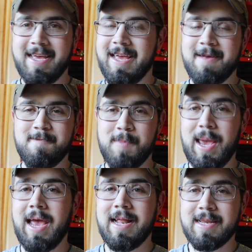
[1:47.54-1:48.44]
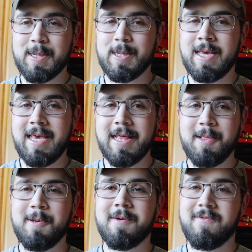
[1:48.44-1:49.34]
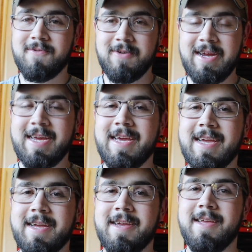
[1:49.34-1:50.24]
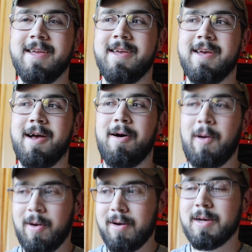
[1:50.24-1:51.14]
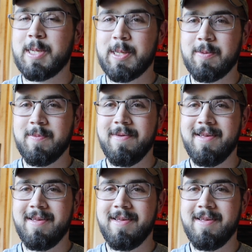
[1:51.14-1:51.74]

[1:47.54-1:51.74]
and man, does it look freaking awesome.